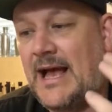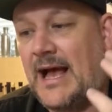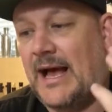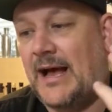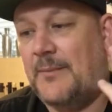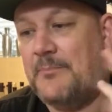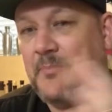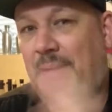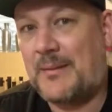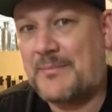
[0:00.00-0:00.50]

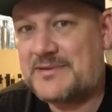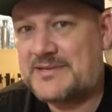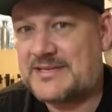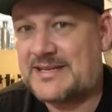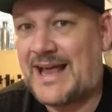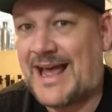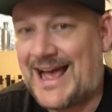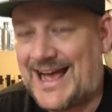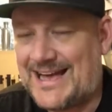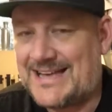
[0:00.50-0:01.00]
Um,
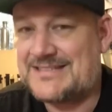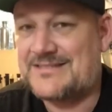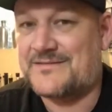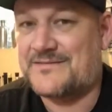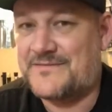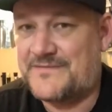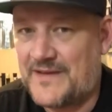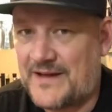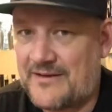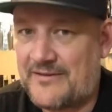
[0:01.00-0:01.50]
Pemberton has a
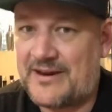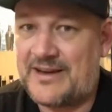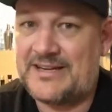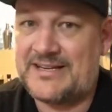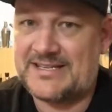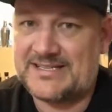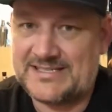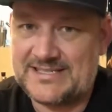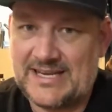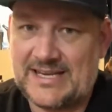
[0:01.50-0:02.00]
very
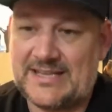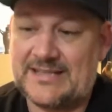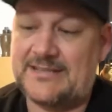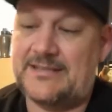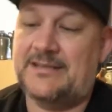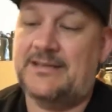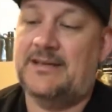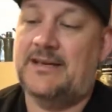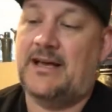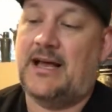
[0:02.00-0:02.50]

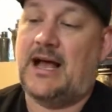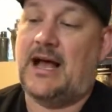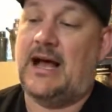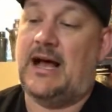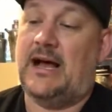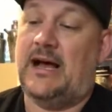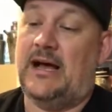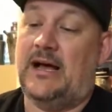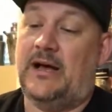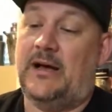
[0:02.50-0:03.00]
distinct
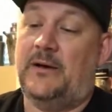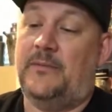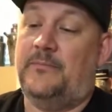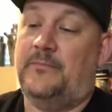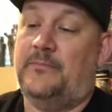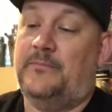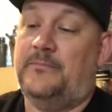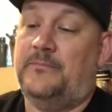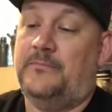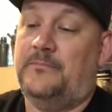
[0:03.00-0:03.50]

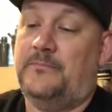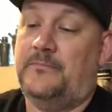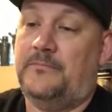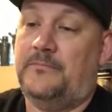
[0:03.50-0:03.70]
um,